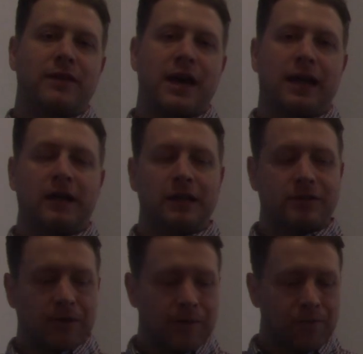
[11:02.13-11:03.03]
by that
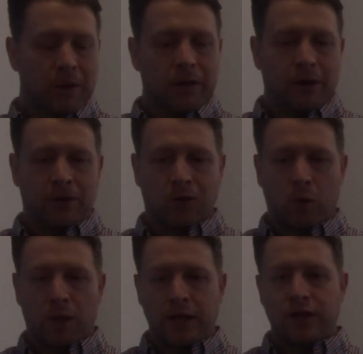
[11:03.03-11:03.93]
is under
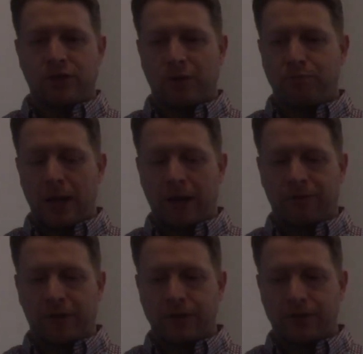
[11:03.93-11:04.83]
coordination of
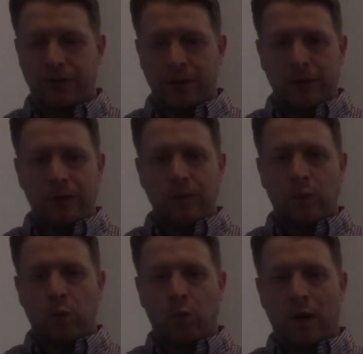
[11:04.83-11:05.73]
benefits,
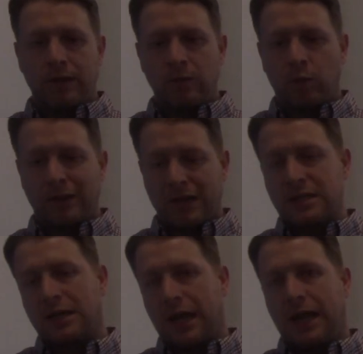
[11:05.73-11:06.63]
what
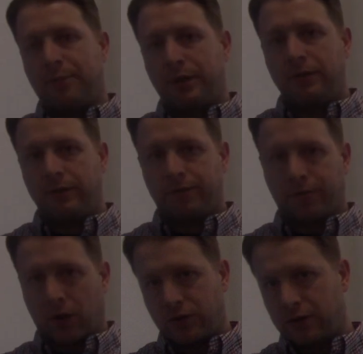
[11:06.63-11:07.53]
doesn't happen,
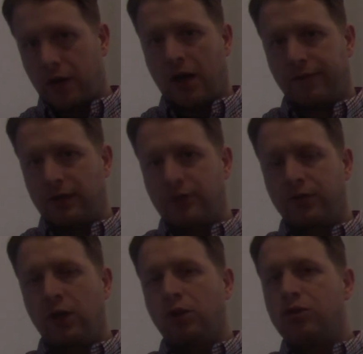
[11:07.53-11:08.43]
first off,
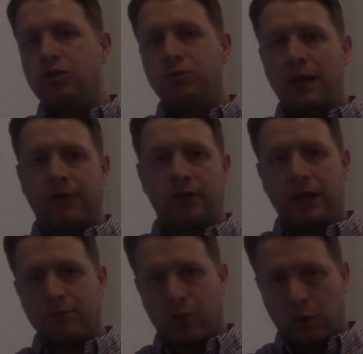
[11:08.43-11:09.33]
is you
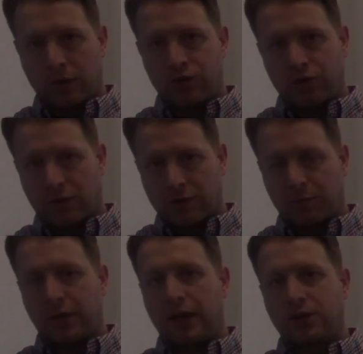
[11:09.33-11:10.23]
never get more
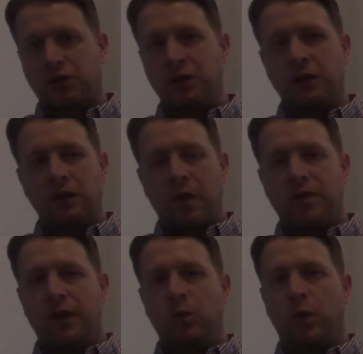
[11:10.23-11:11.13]
insurance protection
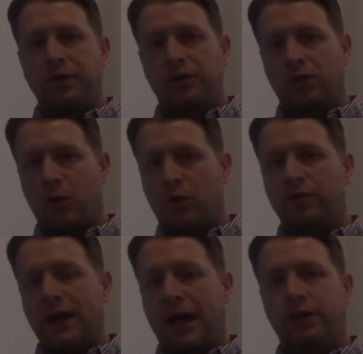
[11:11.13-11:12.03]
than what the
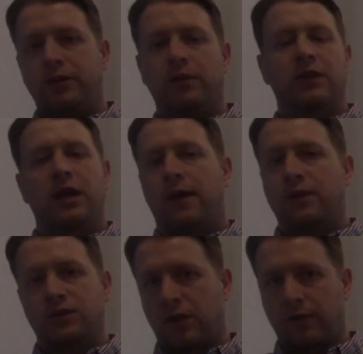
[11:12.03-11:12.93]
total value of the
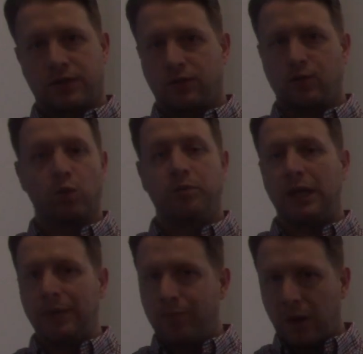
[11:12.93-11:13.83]
covered services would
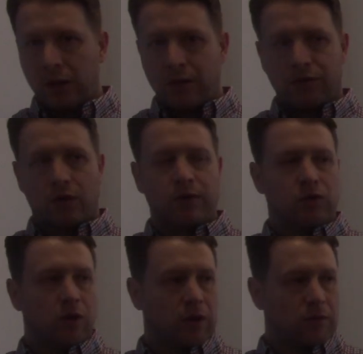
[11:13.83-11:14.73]
be. So